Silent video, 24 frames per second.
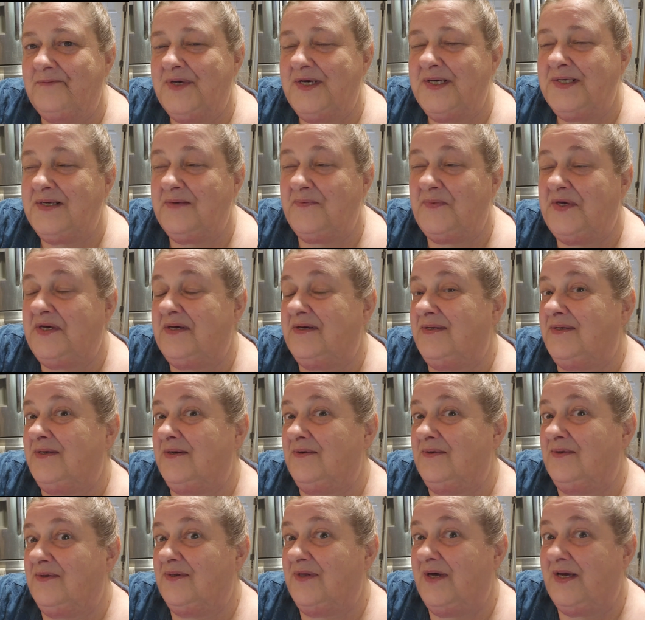Is it because
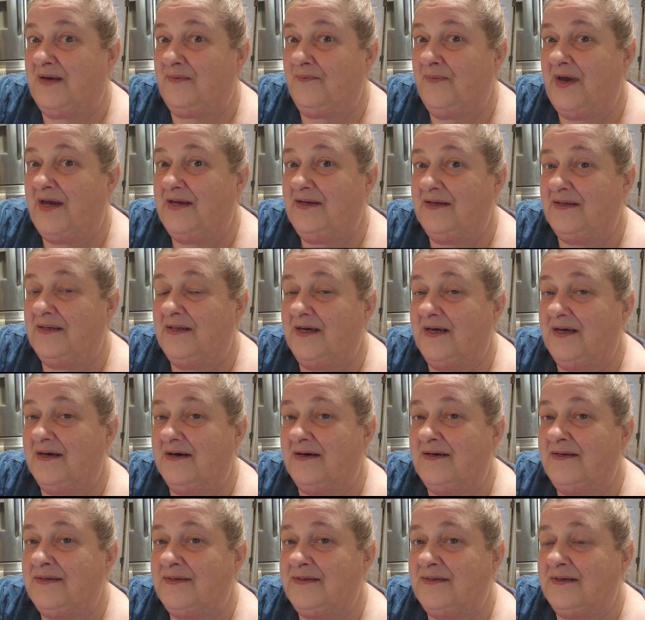they're like-minded like
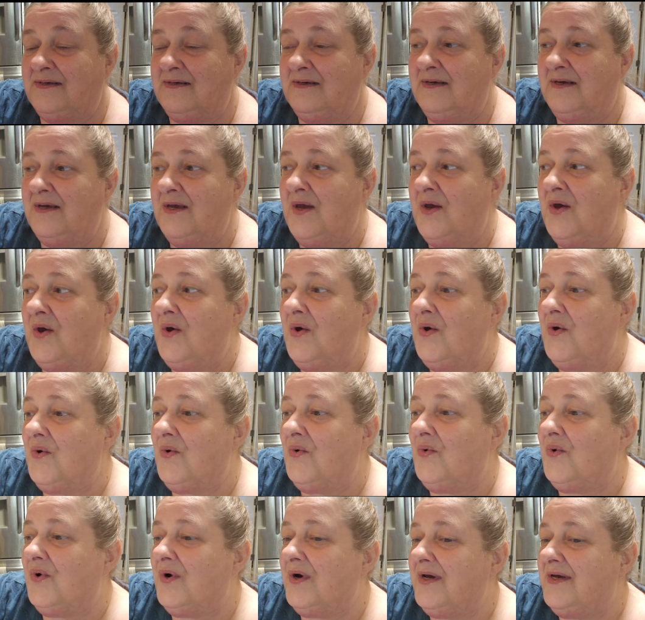us?
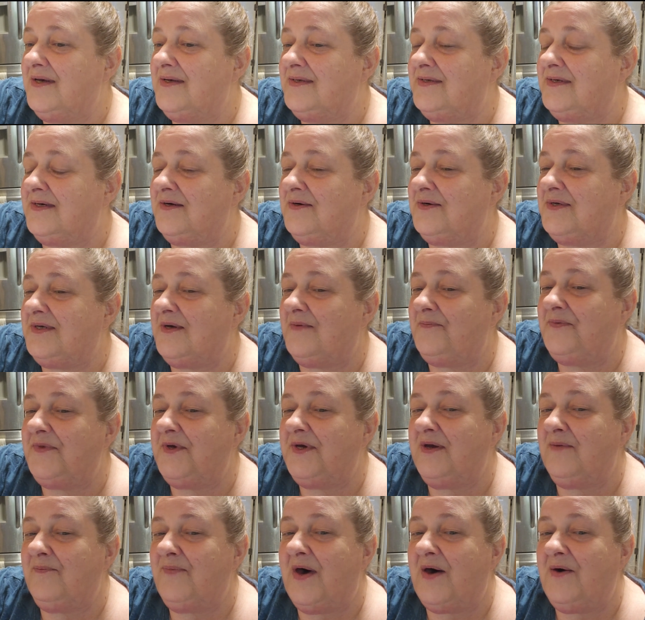Or is there
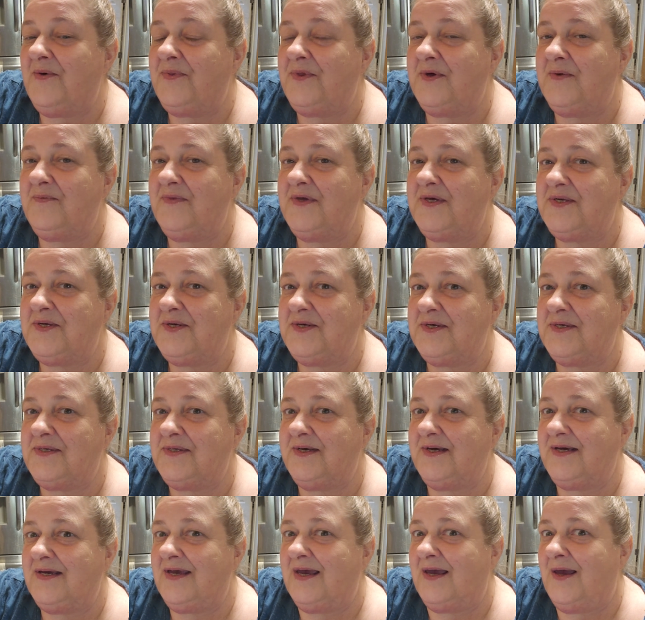something about them that's
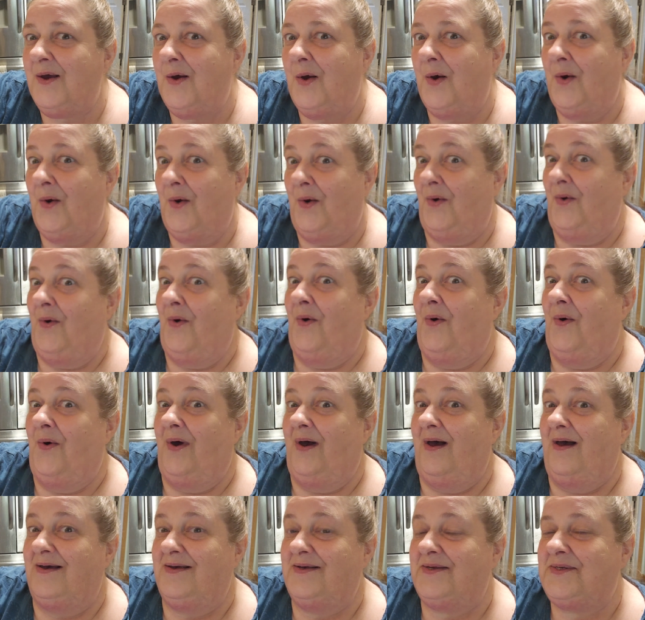just like
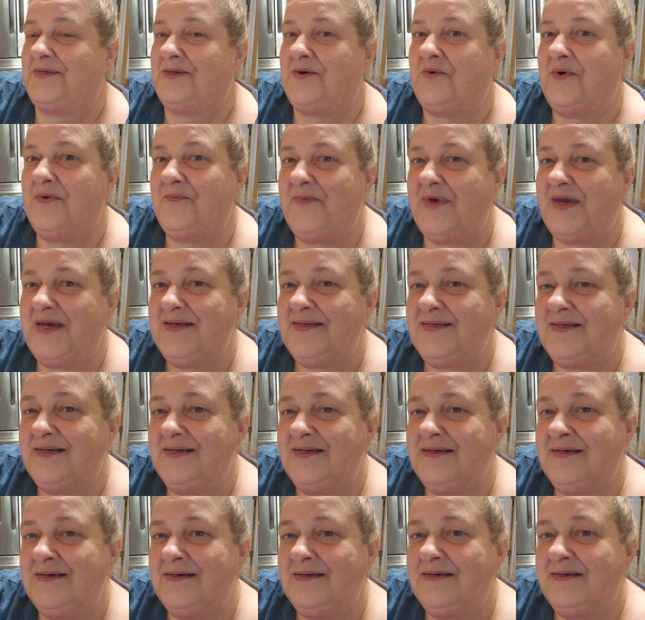so
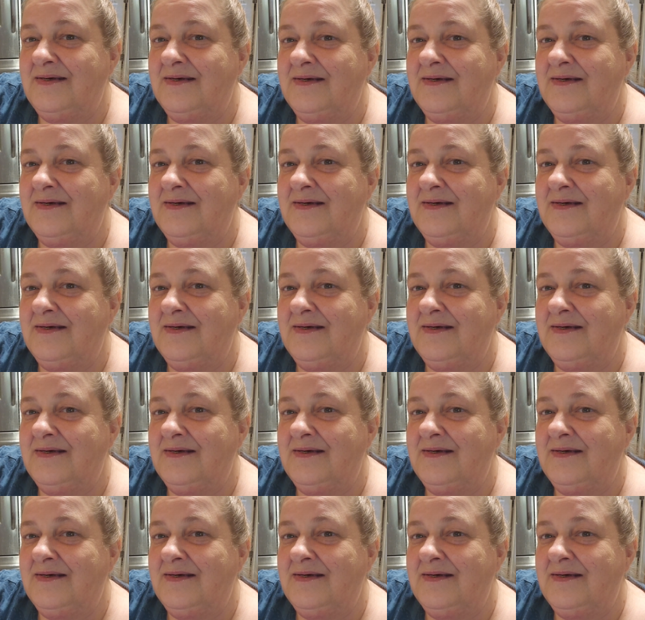amazing?